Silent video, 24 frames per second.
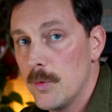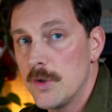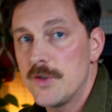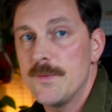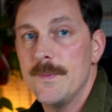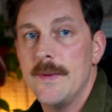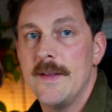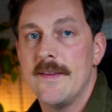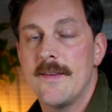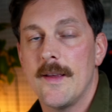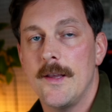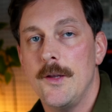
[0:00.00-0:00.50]
which
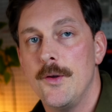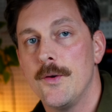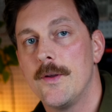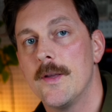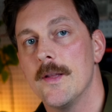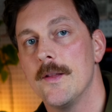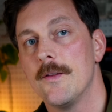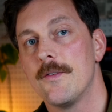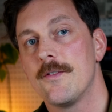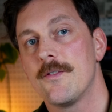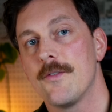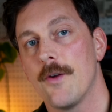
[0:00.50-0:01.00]
means that you
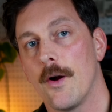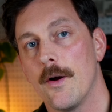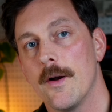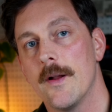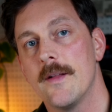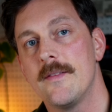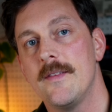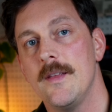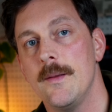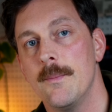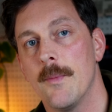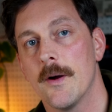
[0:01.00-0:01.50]
can start
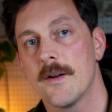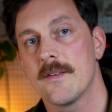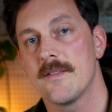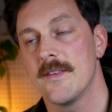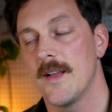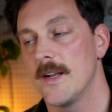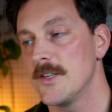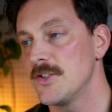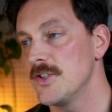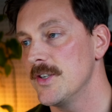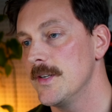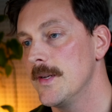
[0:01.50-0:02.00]
a Tmux
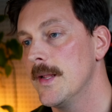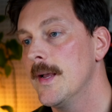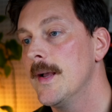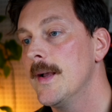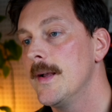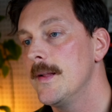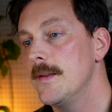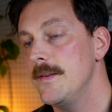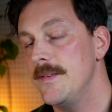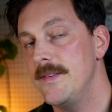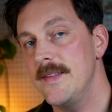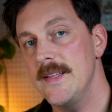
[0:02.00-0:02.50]
session,
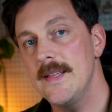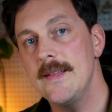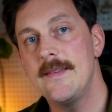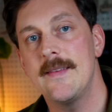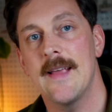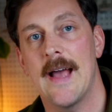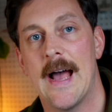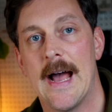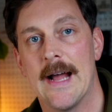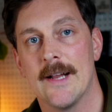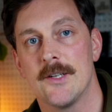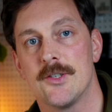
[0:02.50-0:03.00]

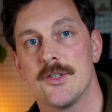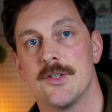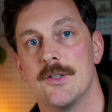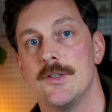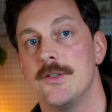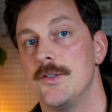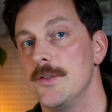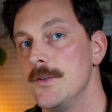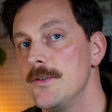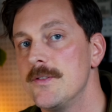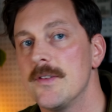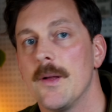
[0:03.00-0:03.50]
detach,
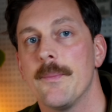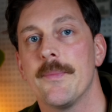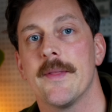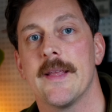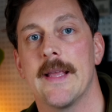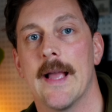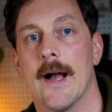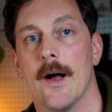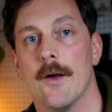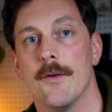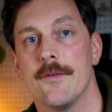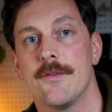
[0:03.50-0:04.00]
do
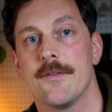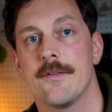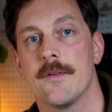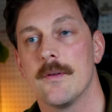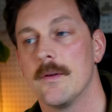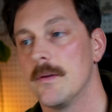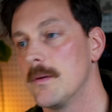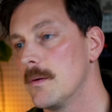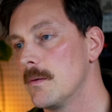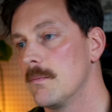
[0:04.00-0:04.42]
something else,